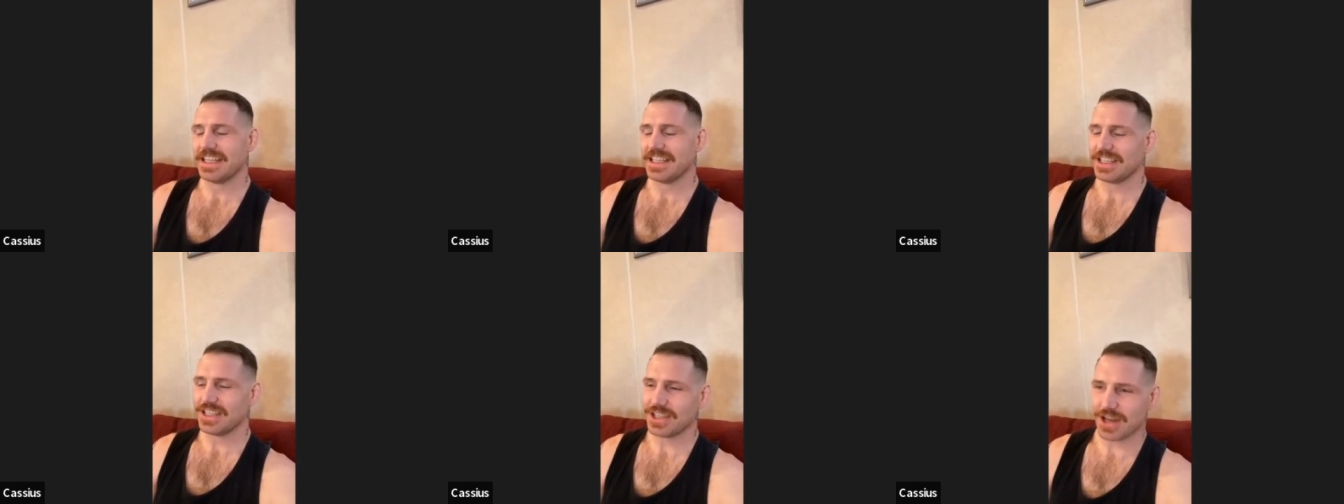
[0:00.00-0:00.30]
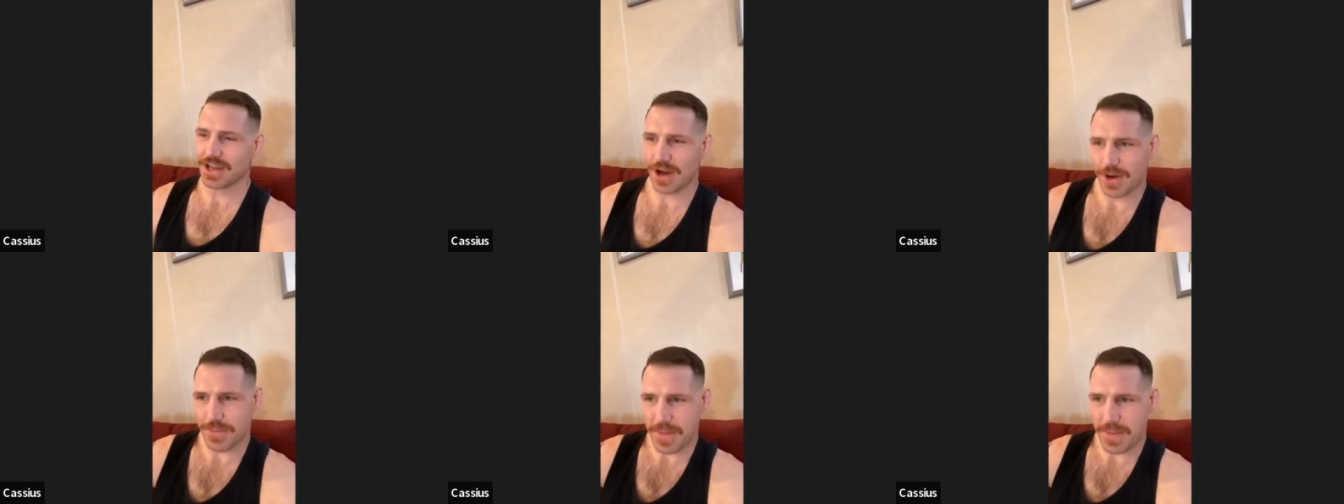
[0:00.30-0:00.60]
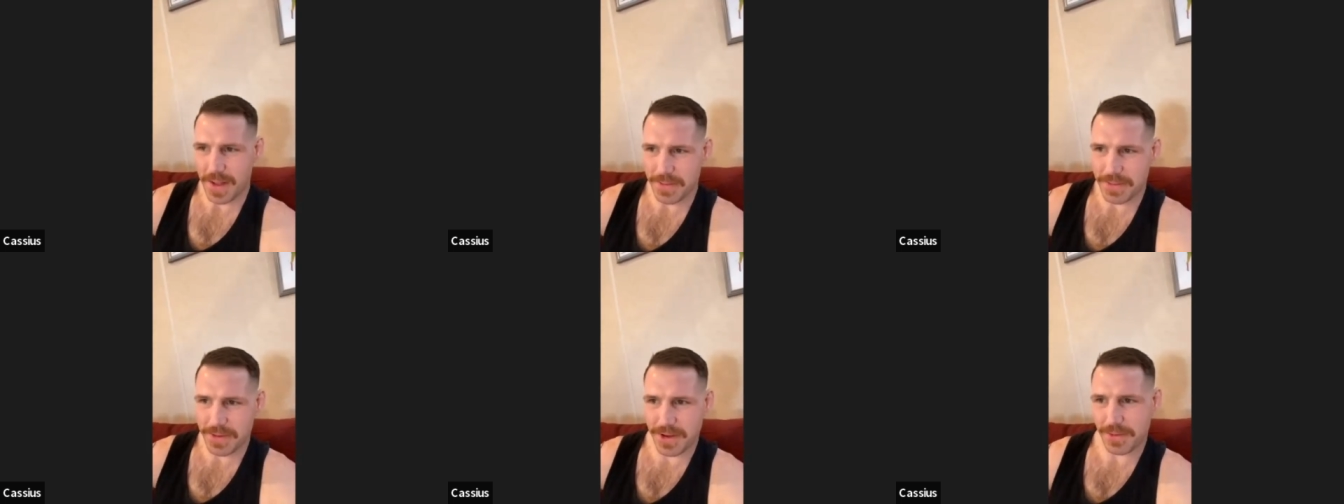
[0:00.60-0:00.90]
You know,
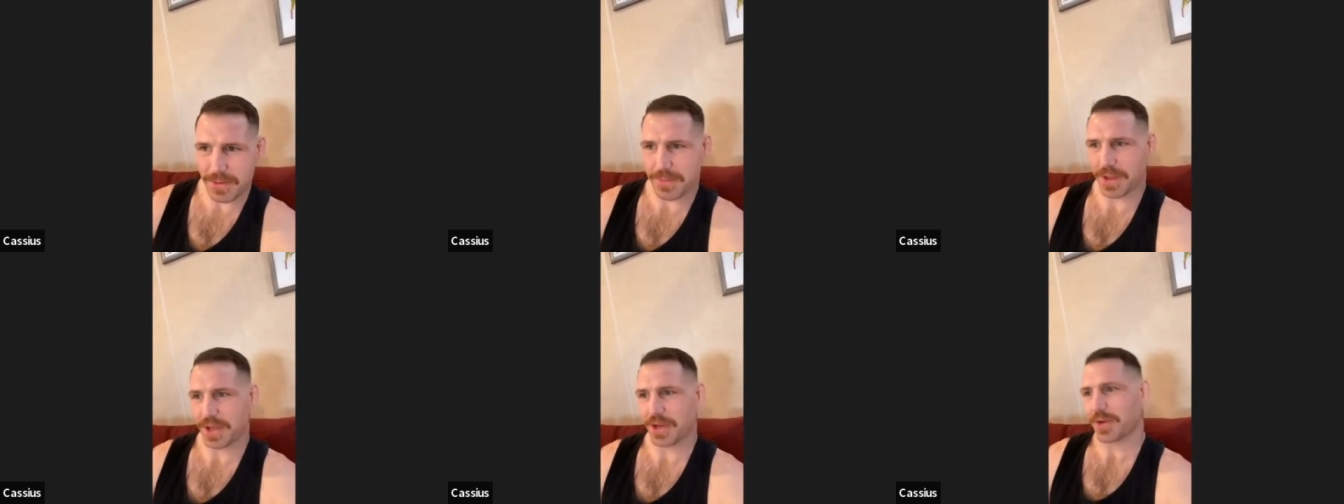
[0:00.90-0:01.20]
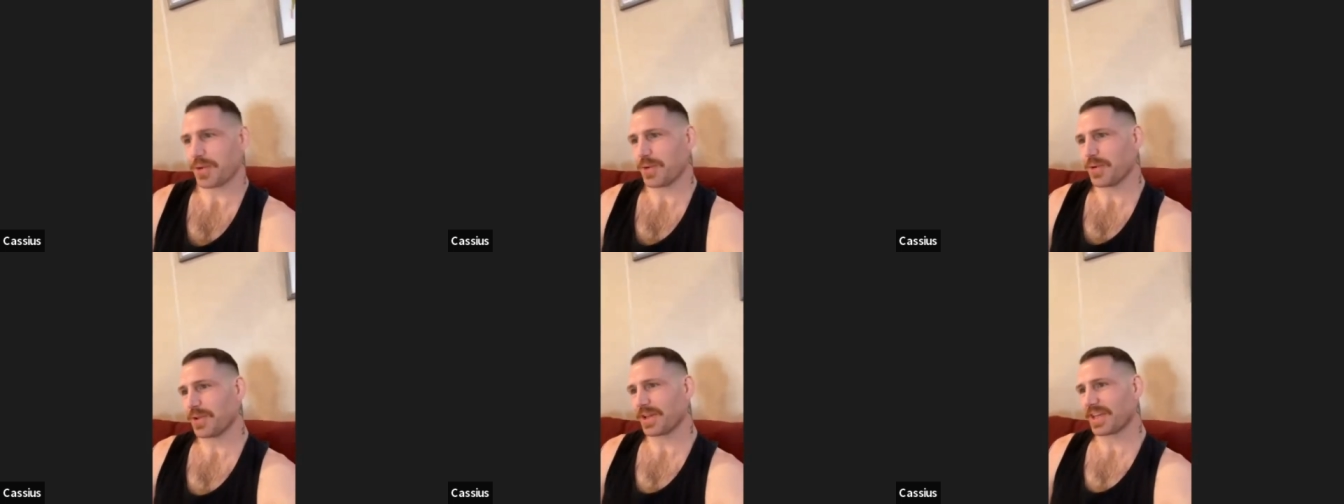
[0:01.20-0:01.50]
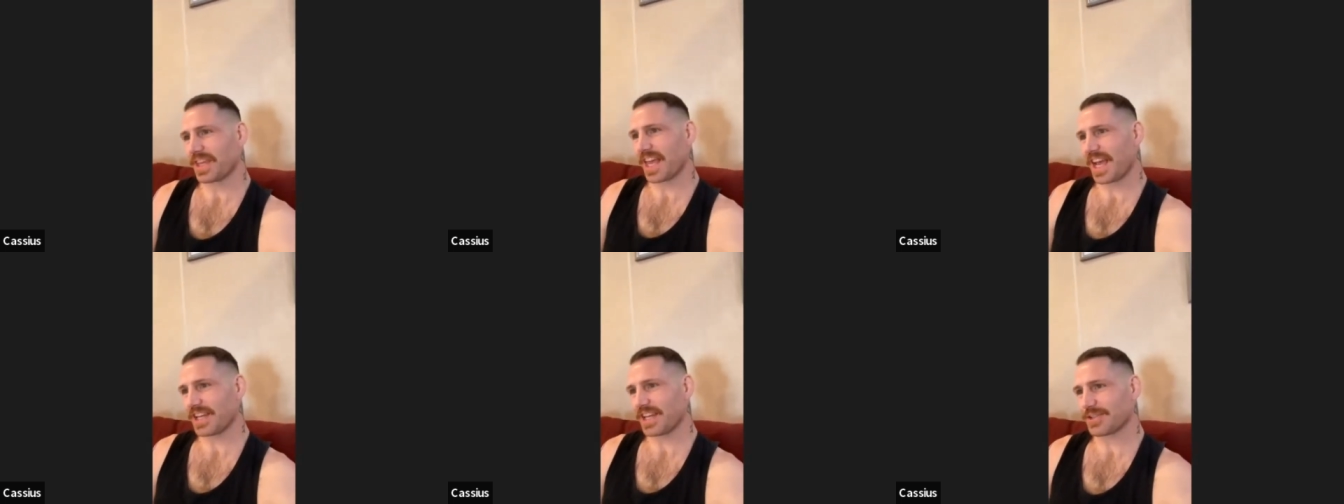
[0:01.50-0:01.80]
maybe it'll be cool
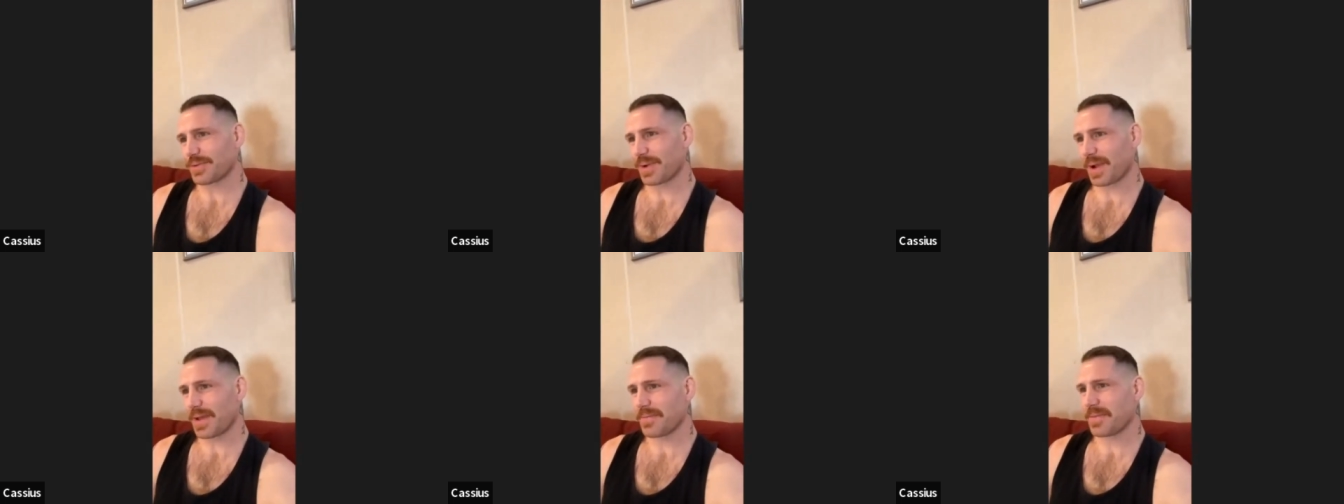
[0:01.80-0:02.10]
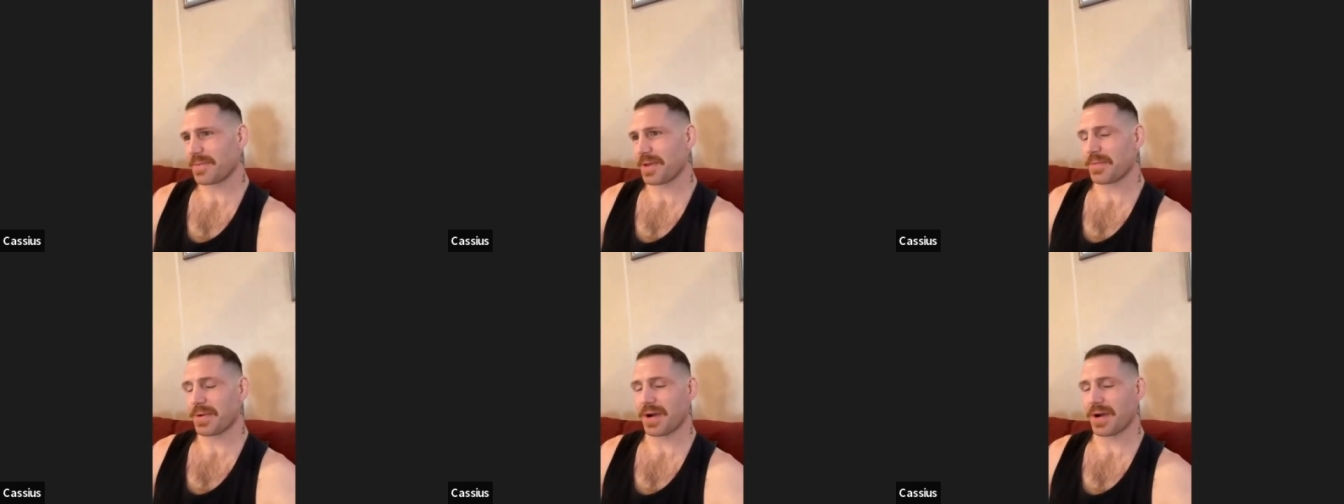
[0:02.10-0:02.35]
and catch weight me,